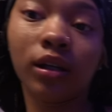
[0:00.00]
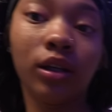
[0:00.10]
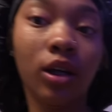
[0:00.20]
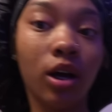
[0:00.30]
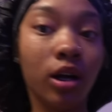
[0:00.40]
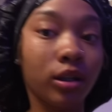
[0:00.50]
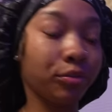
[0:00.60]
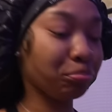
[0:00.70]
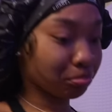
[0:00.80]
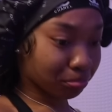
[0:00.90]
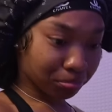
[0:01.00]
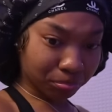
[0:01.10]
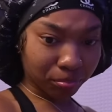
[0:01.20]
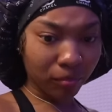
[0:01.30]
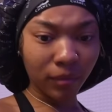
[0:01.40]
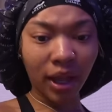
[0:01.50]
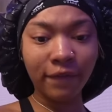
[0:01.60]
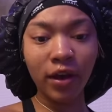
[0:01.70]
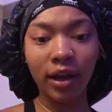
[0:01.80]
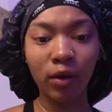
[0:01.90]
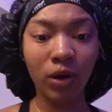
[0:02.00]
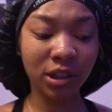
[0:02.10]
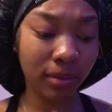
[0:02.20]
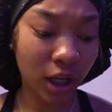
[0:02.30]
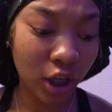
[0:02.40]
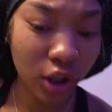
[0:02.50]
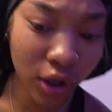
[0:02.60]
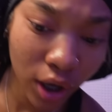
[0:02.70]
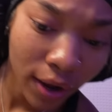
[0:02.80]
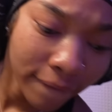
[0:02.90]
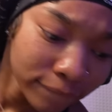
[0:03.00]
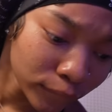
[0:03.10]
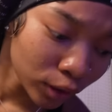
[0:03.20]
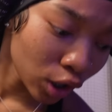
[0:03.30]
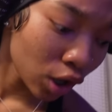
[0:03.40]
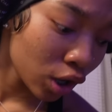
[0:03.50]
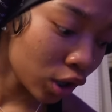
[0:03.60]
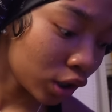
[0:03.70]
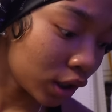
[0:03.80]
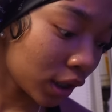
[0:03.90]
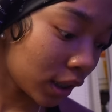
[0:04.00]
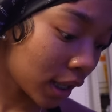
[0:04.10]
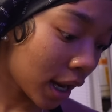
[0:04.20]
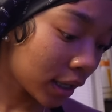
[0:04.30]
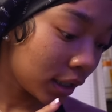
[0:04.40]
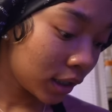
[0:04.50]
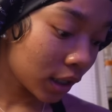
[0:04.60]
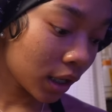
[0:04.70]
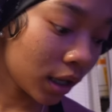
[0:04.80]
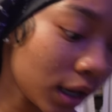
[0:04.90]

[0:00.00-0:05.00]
Y'all, if y'all ain't watched my other vlog that I did the other